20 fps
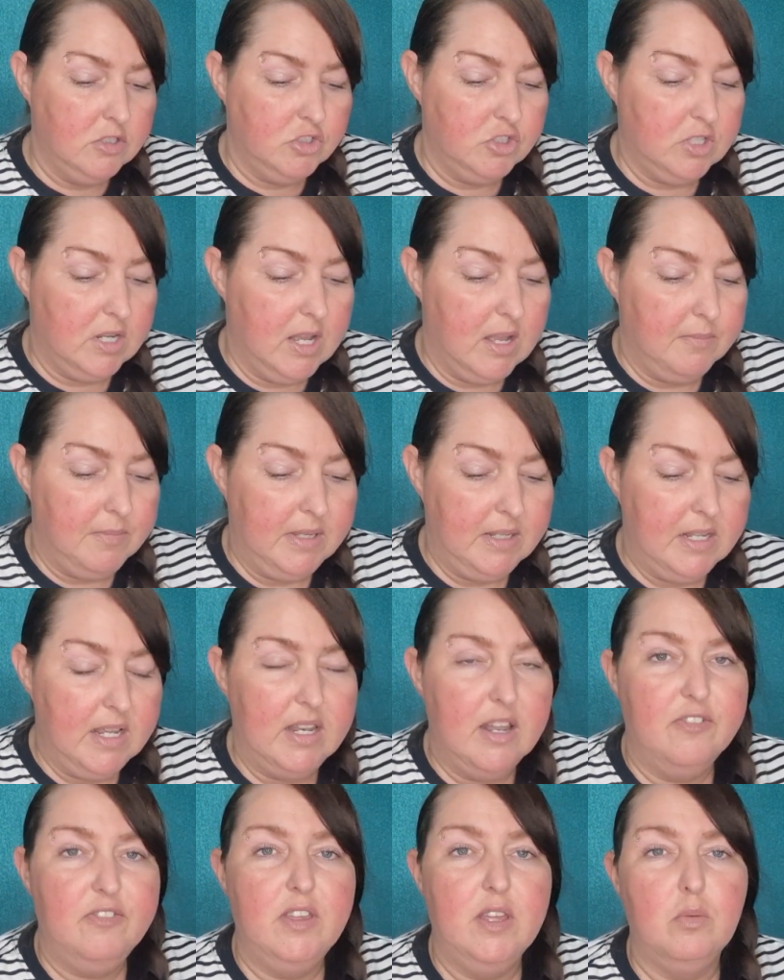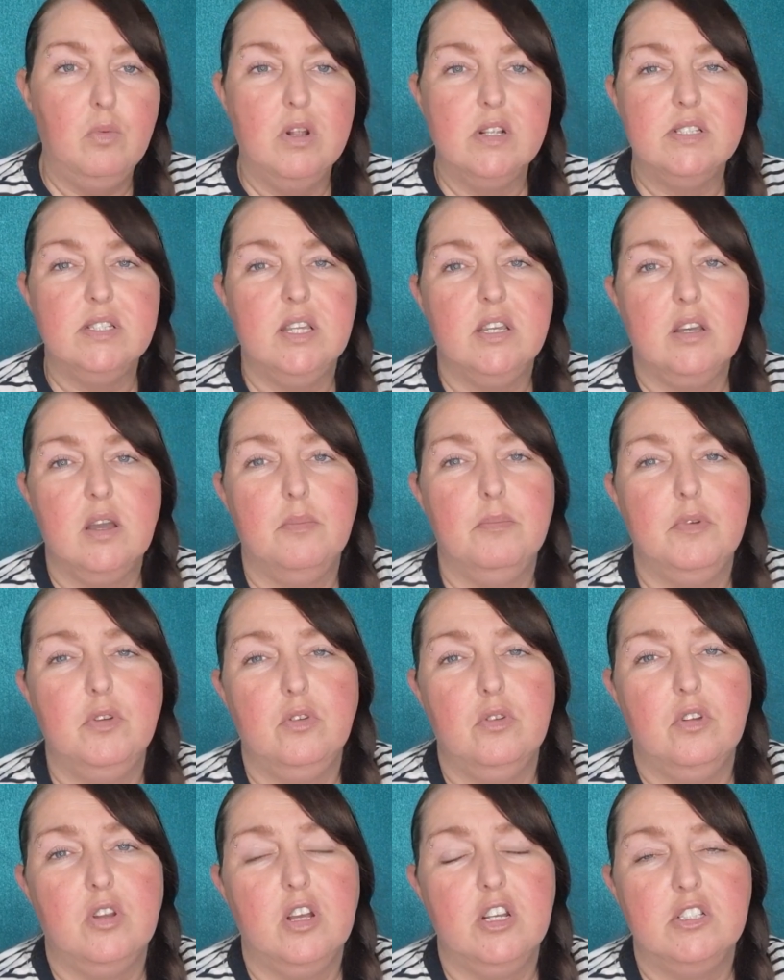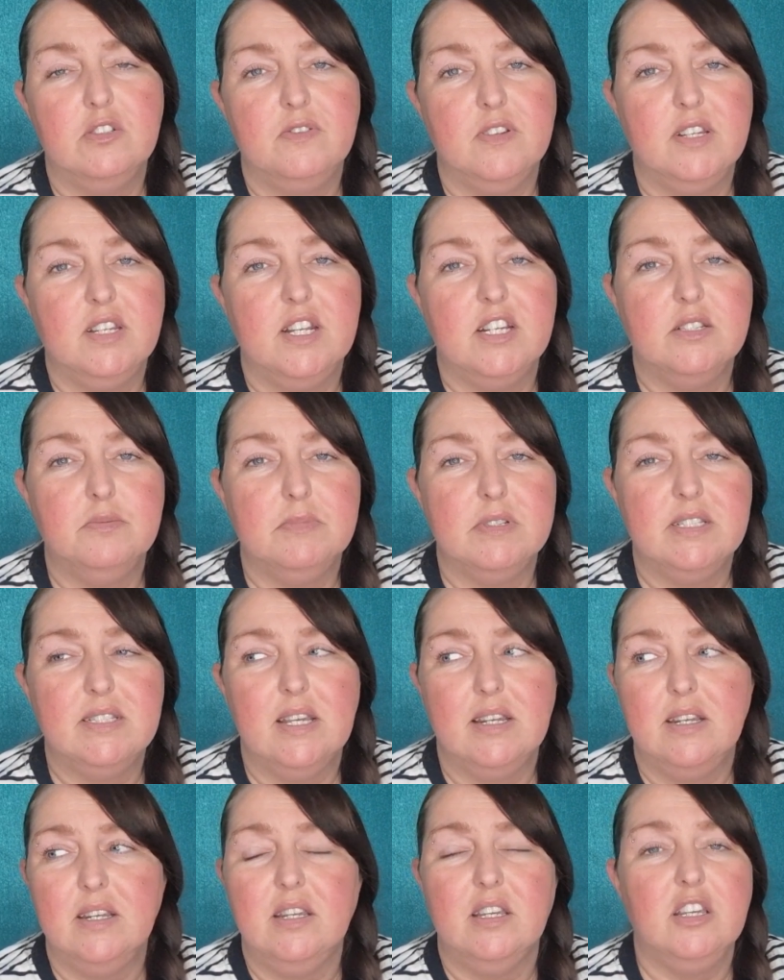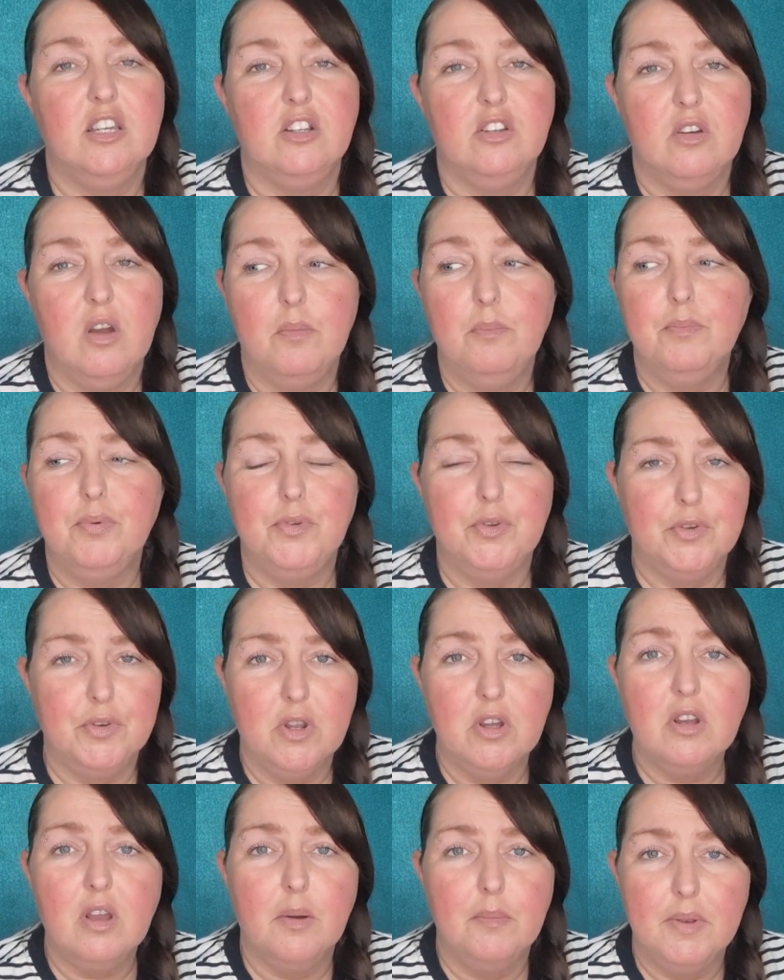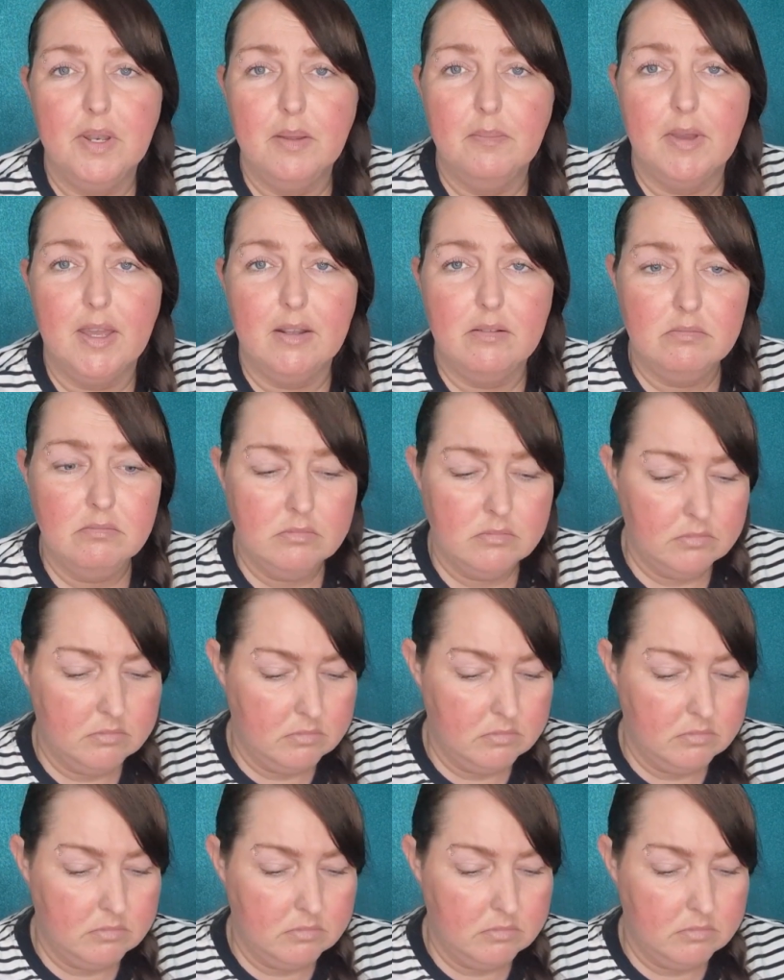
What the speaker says: Do you know what I mean? And if he wants to come to your house for Christmas dinner, he can come, but you're not coming to mine.